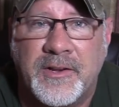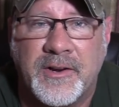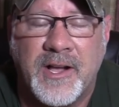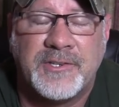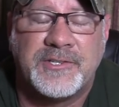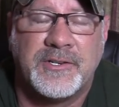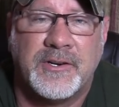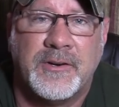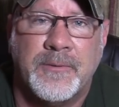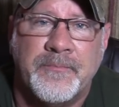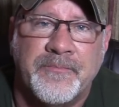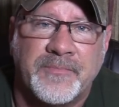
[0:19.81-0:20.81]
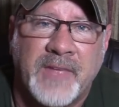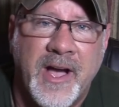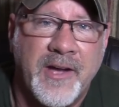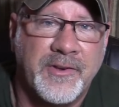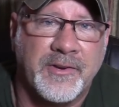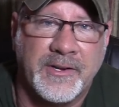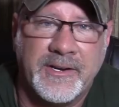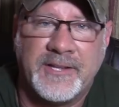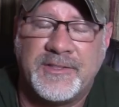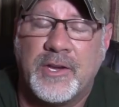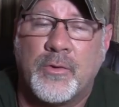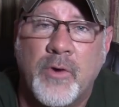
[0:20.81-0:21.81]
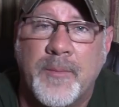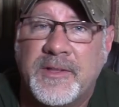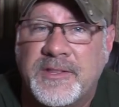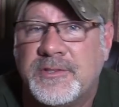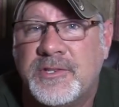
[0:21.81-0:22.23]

You're not sure how you're going to get the equipment